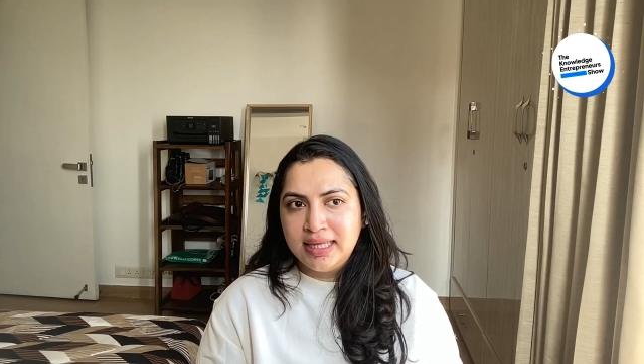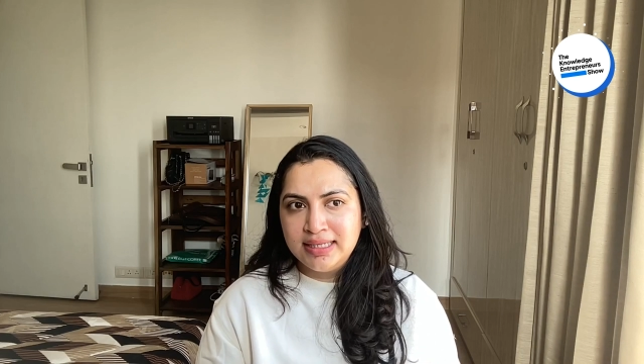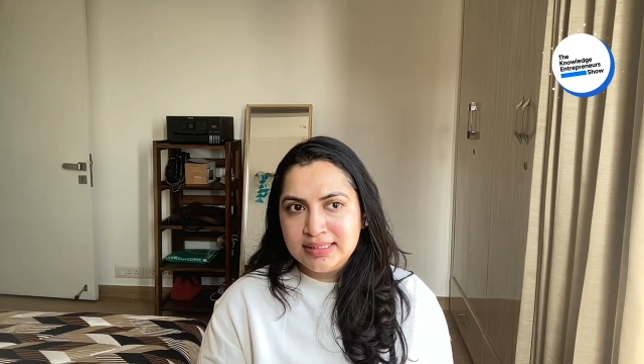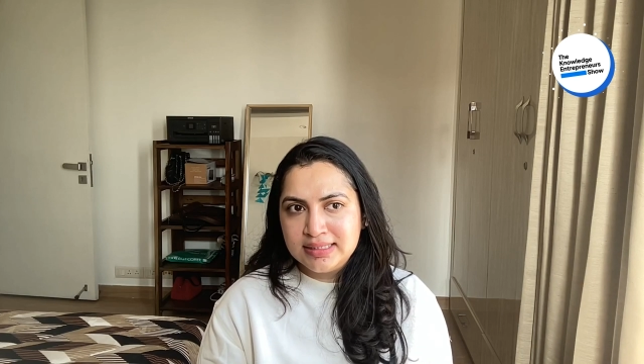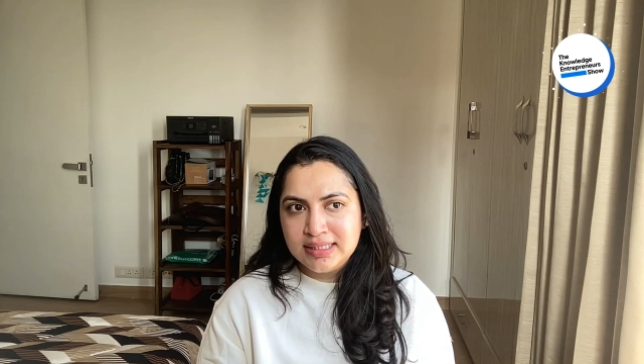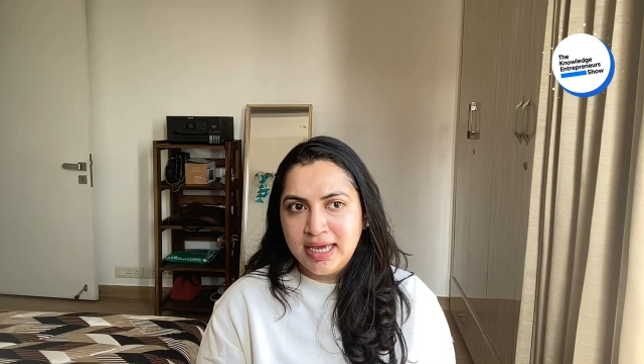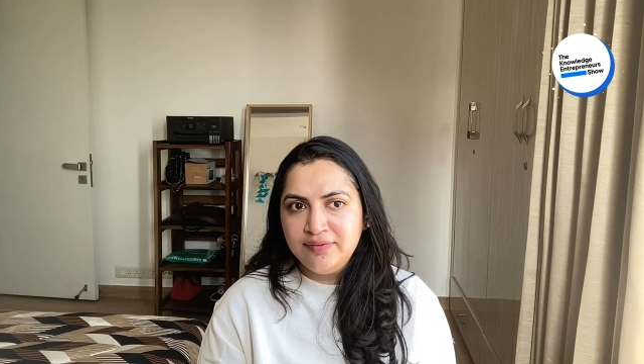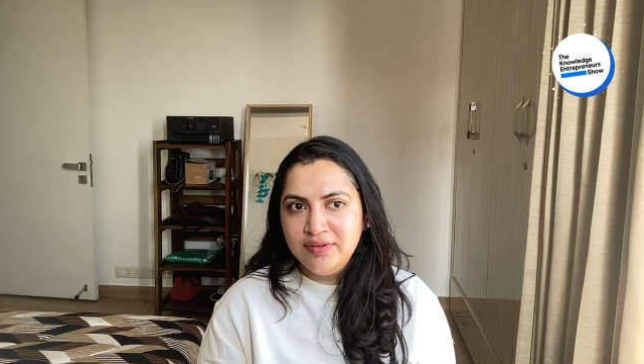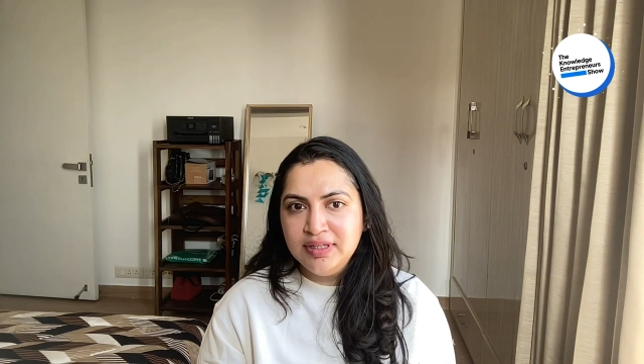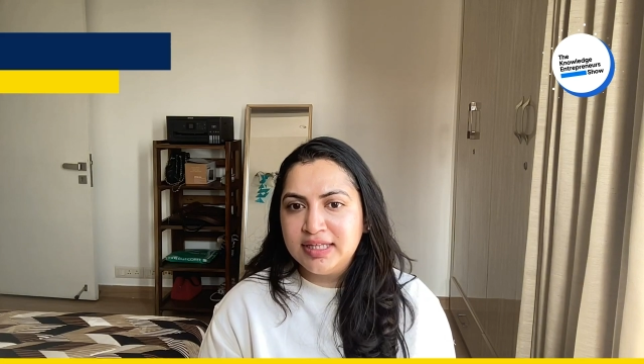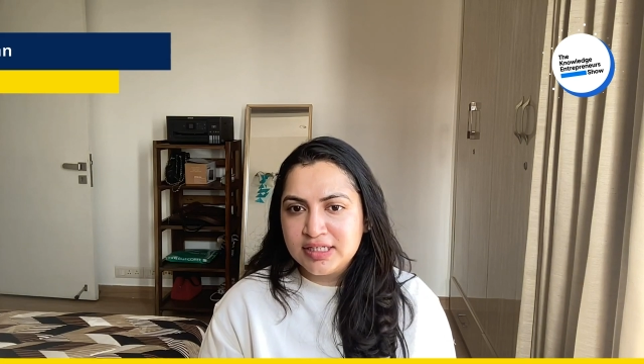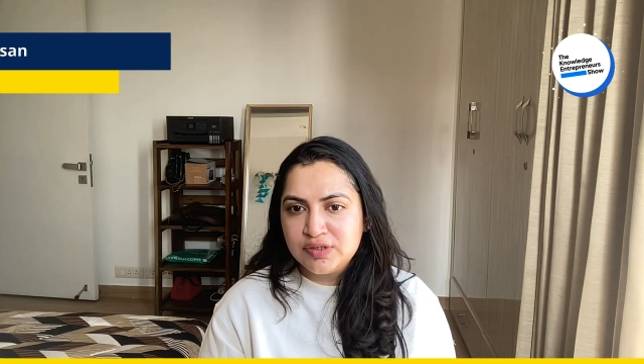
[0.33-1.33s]
that's i
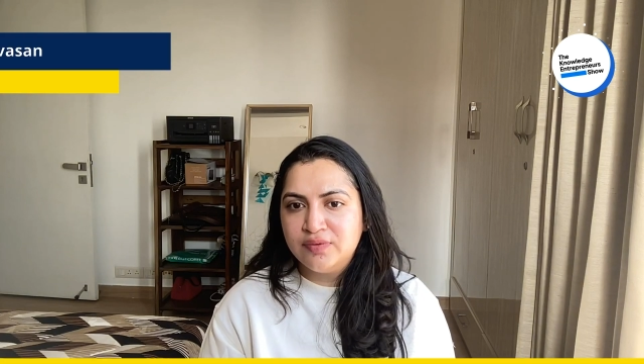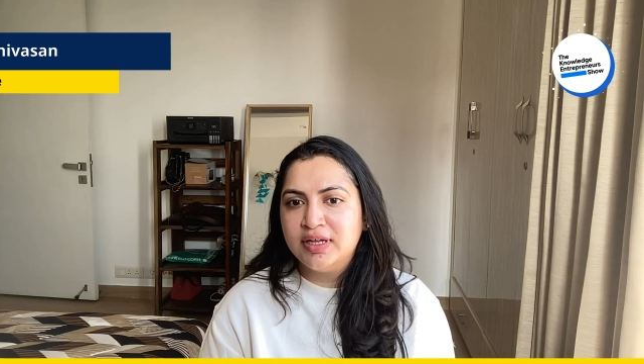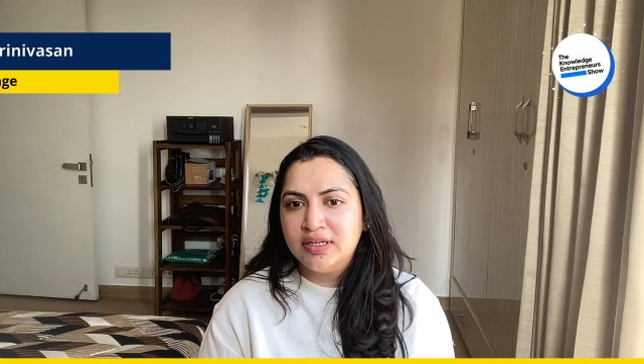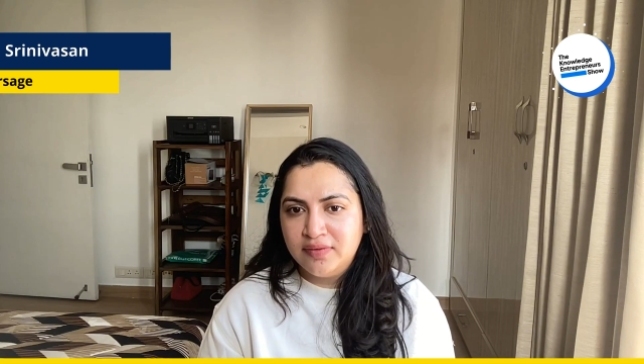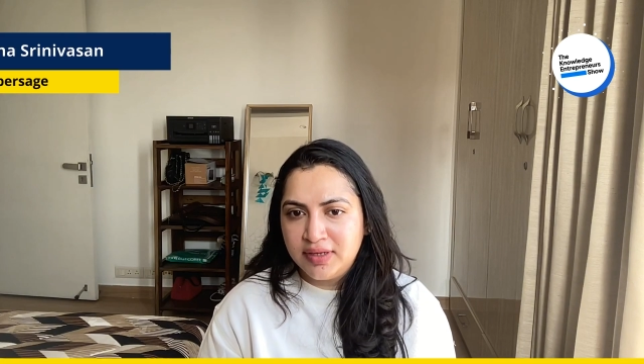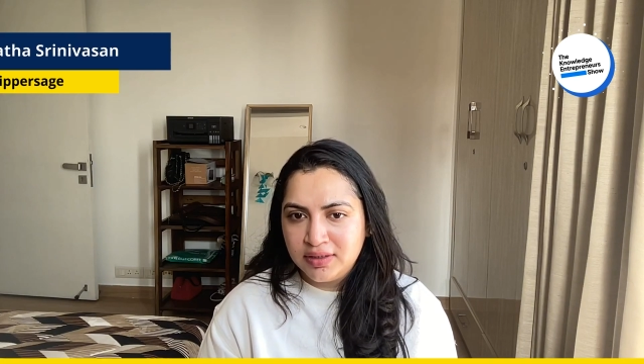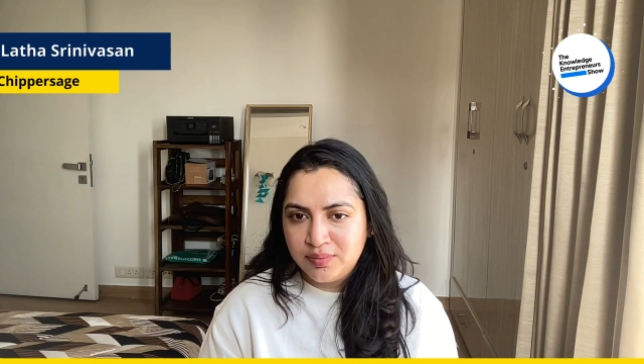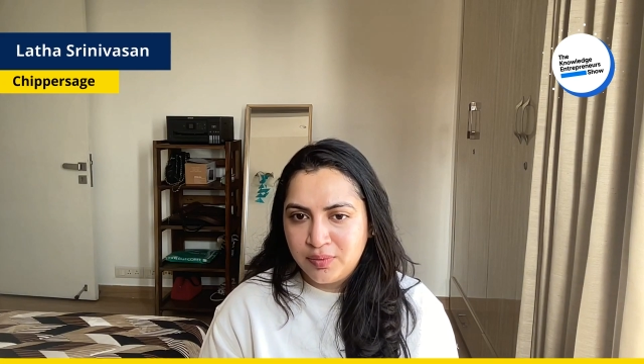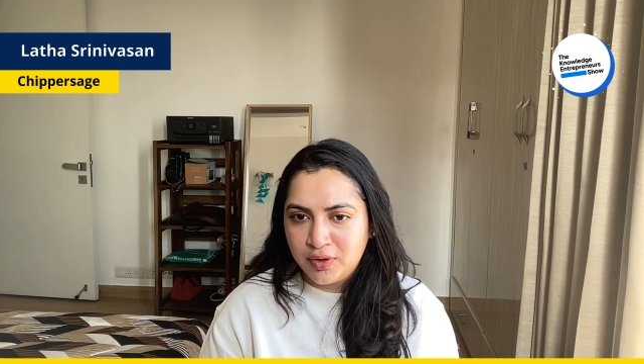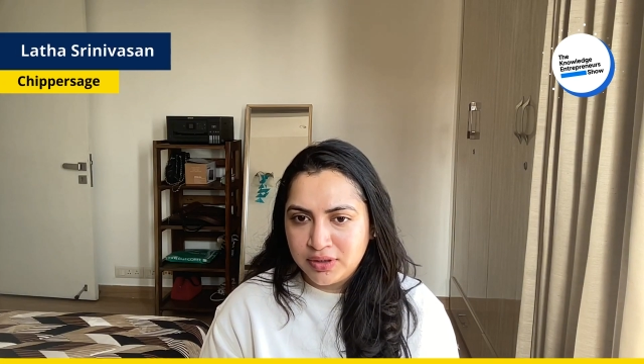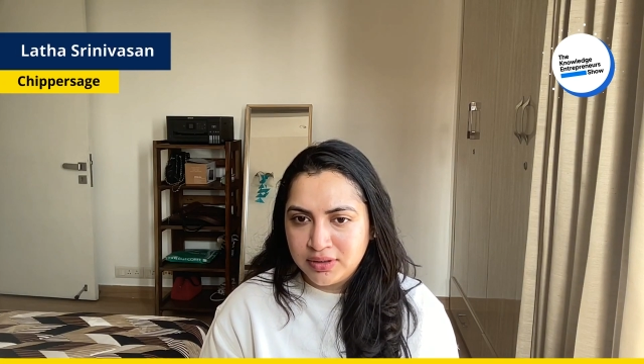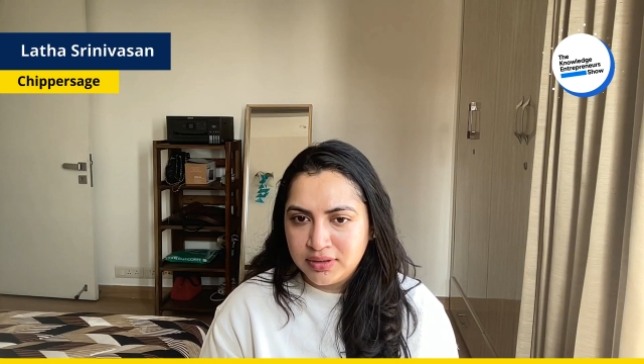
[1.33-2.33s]
feel that's very very
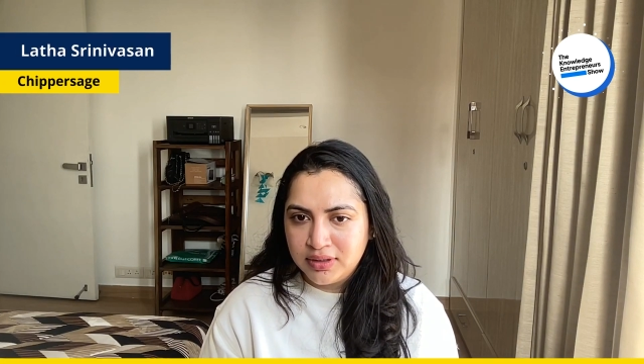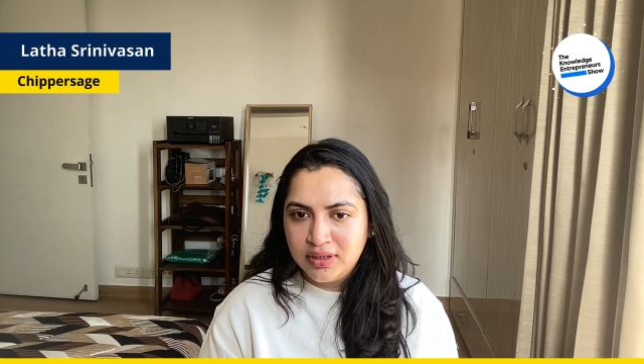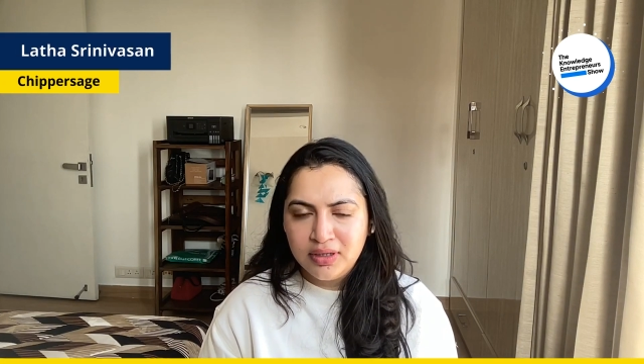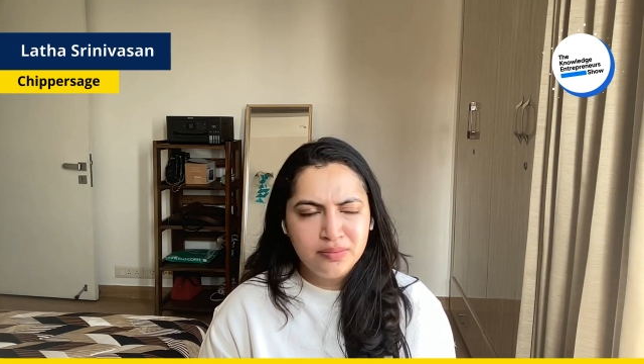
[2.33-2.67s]
important